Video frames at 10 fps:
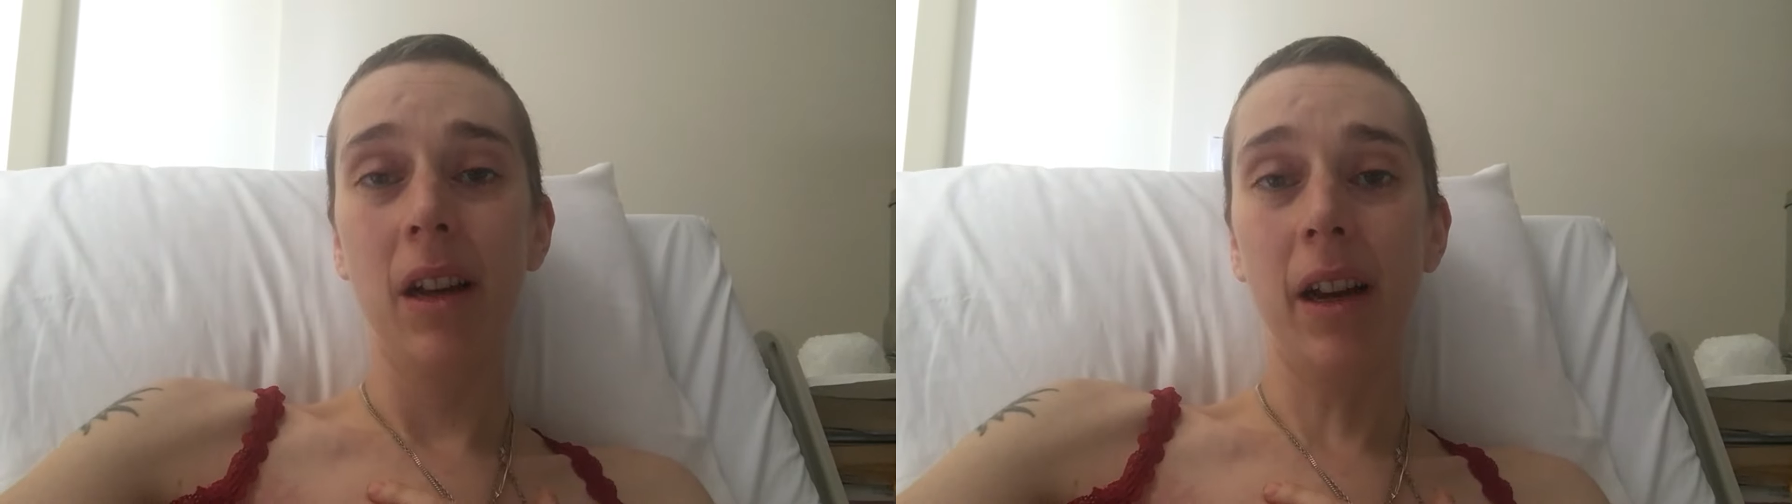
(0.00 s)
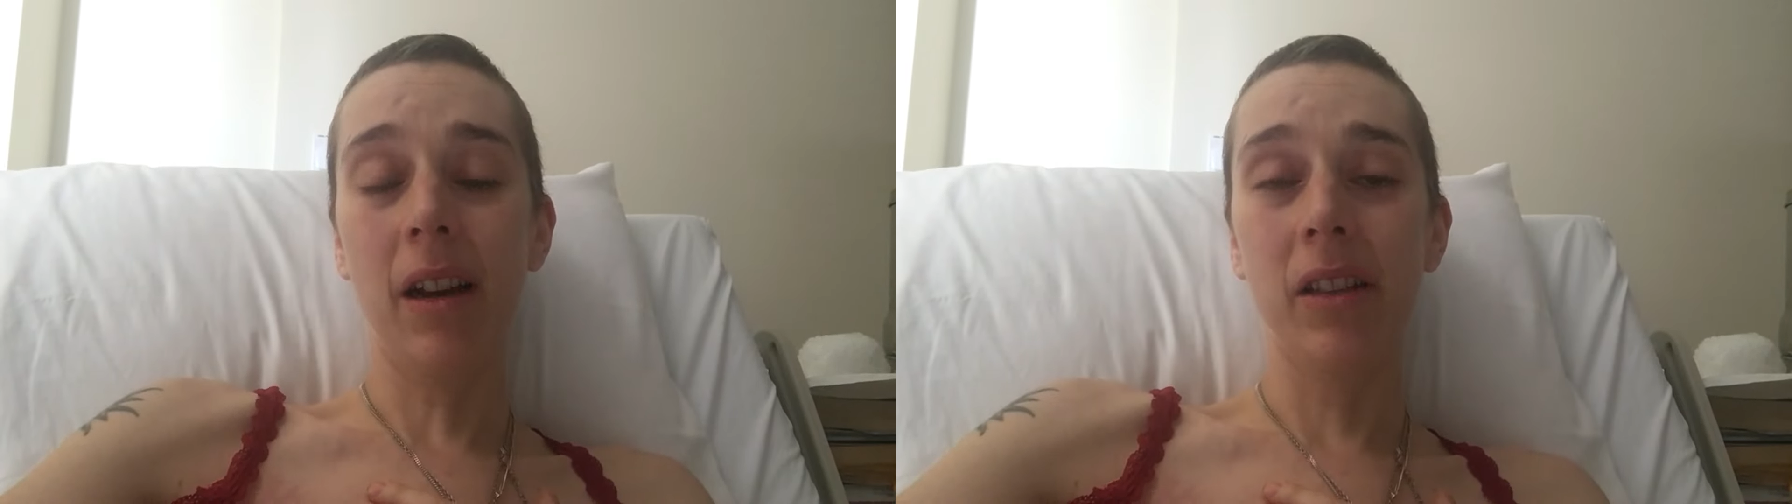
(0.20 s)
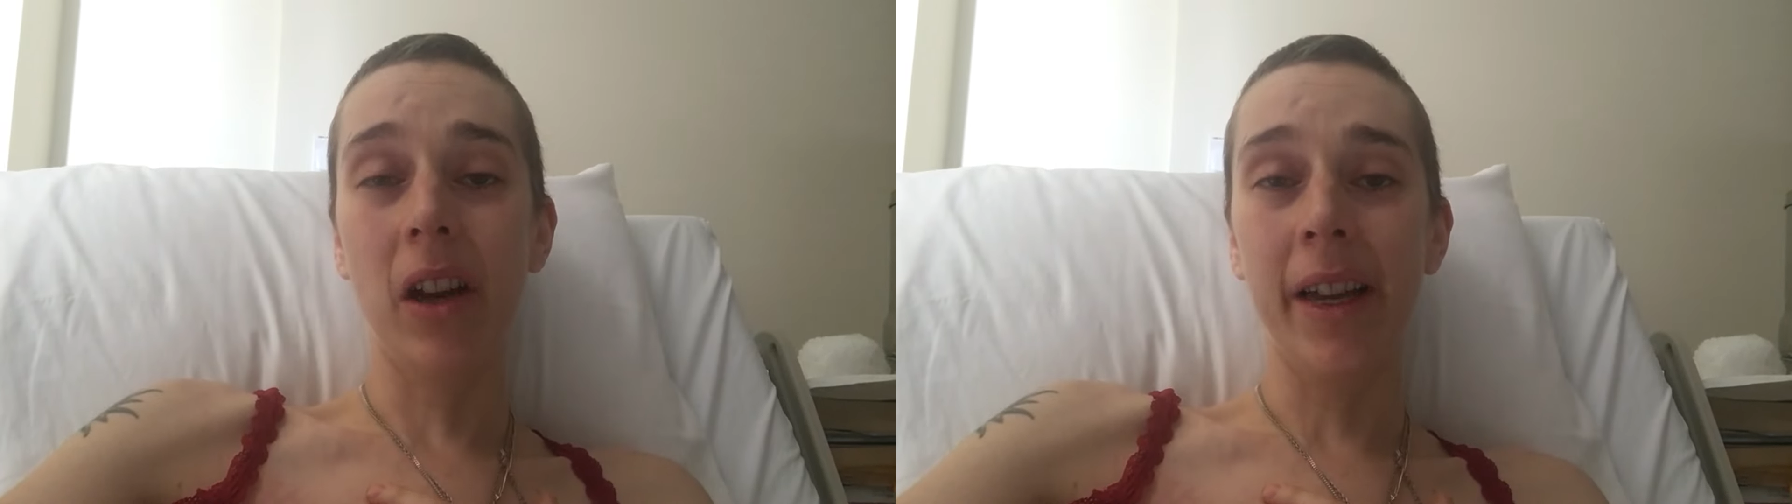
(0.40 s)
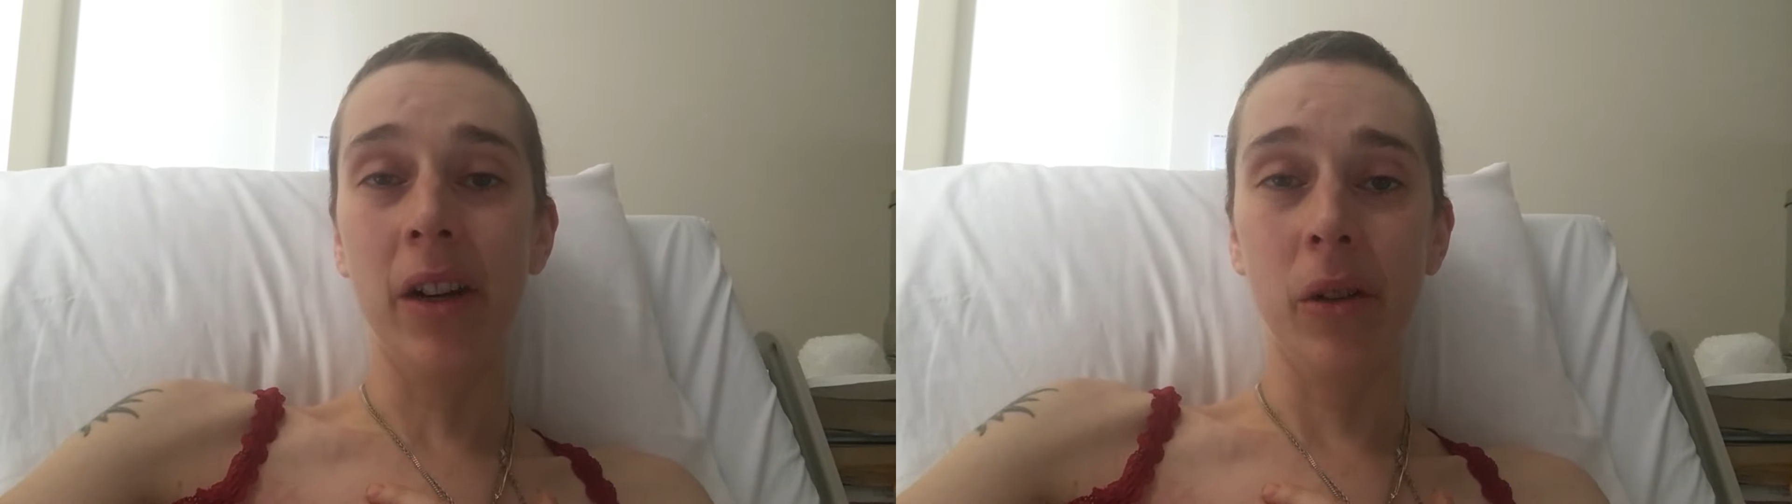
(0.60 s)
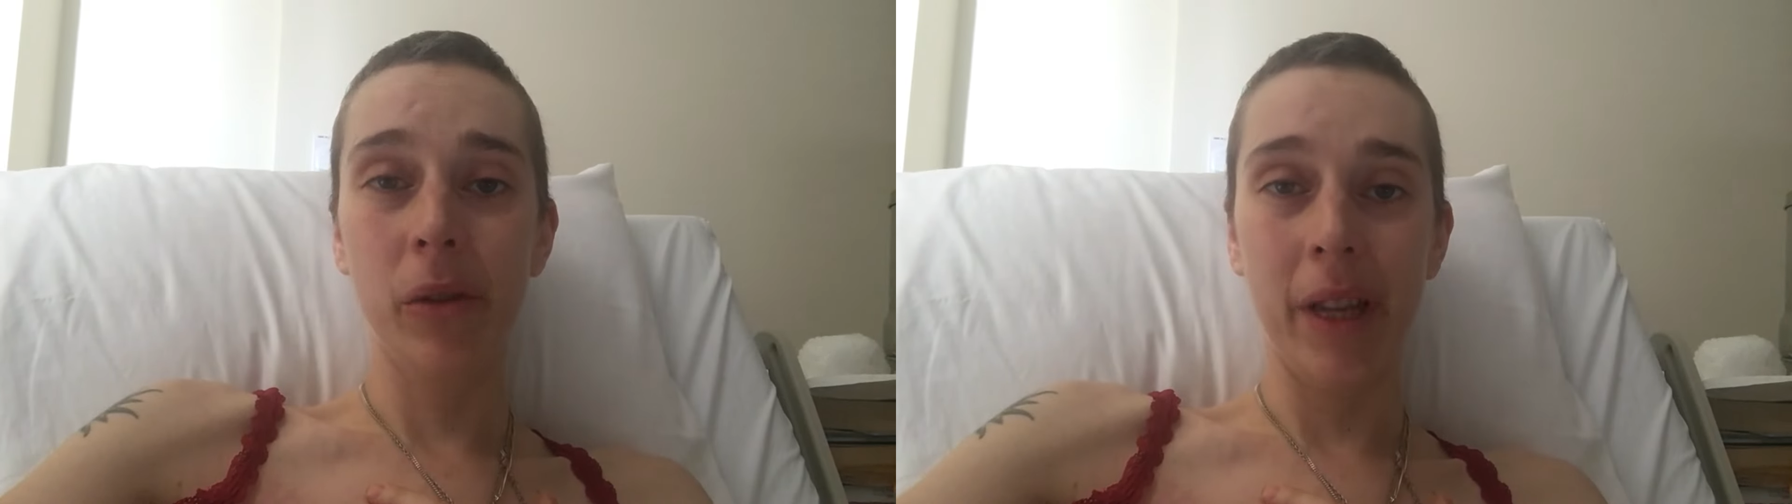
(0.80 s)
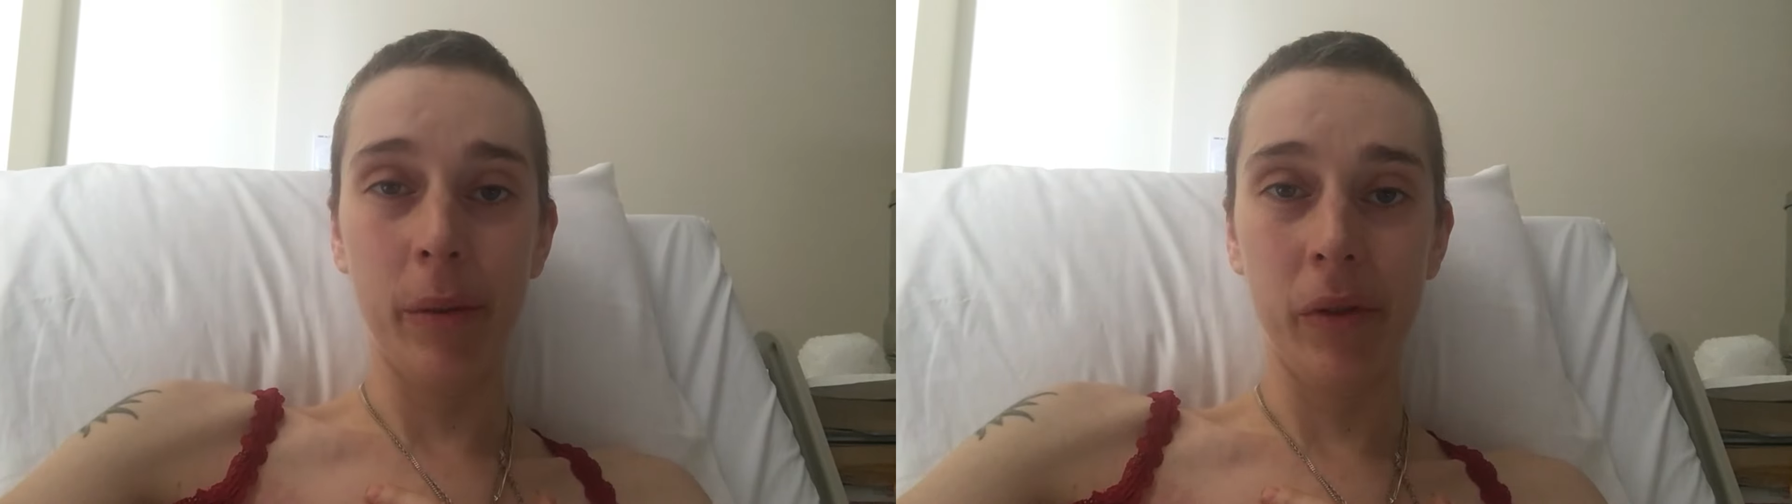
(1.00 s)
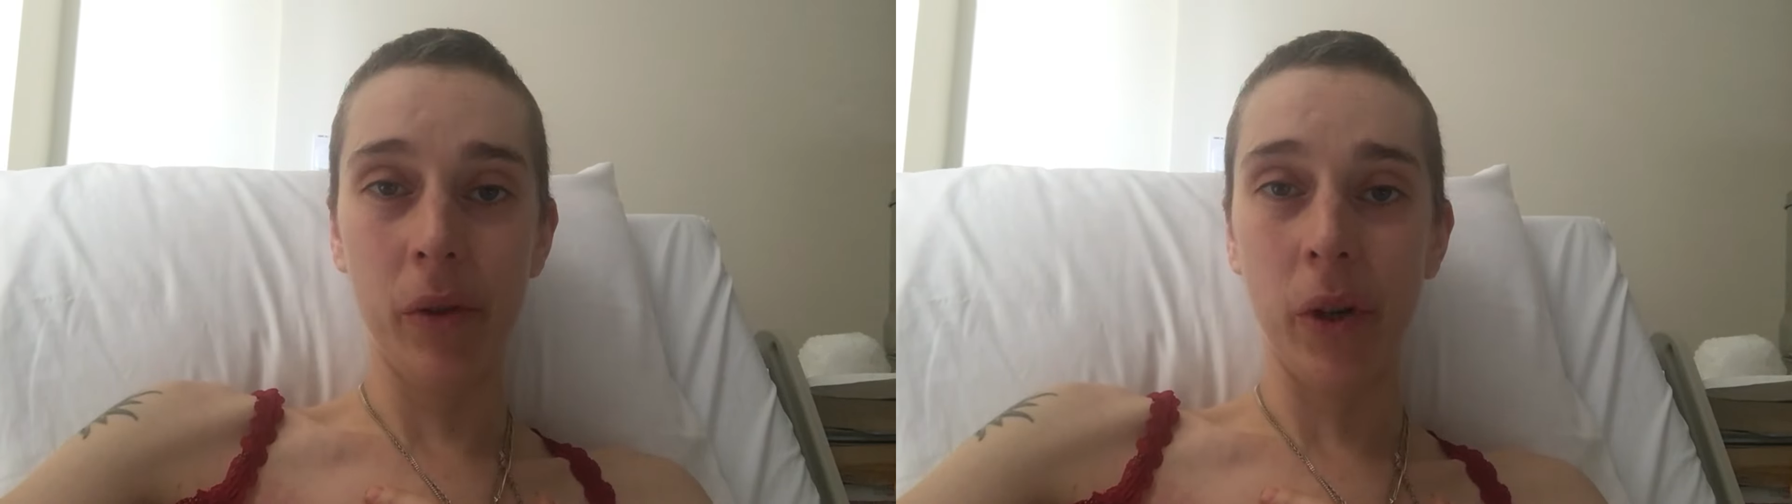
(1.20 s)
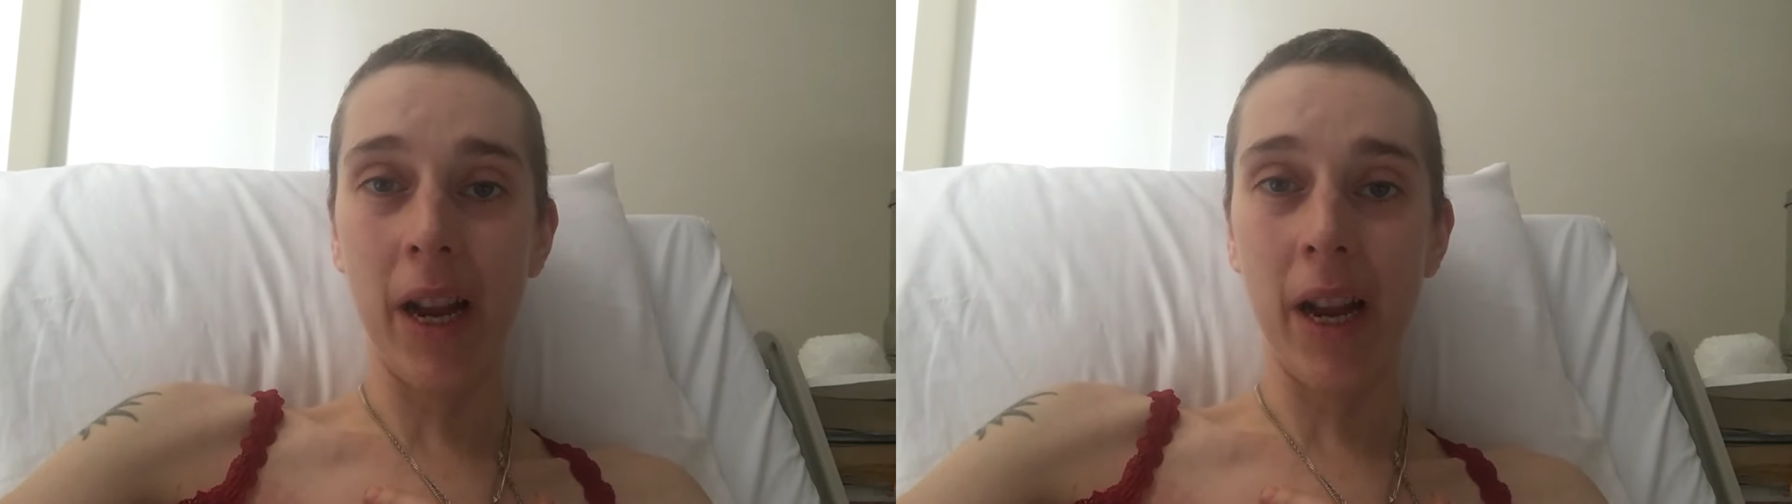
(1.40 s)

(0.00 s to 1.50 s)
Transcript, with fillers: I got diagnosed when he was four